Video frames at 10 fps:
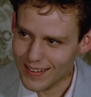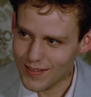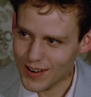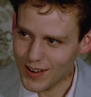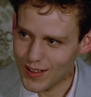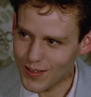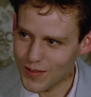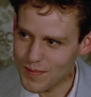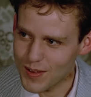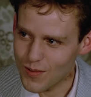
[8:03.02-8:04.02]
weren't all the
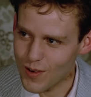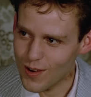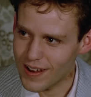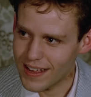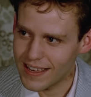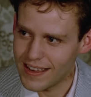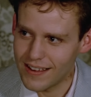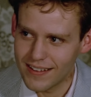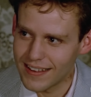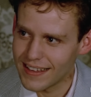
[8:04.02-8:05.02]
women in the world like you.
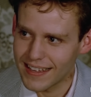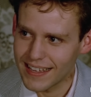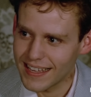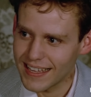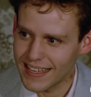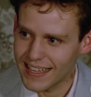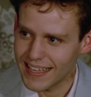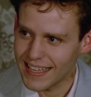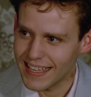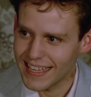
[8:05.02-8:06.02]
You better
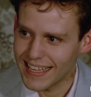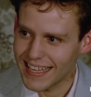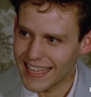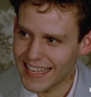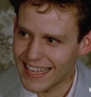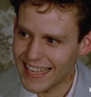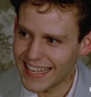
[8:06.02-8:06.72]
thank God they're not.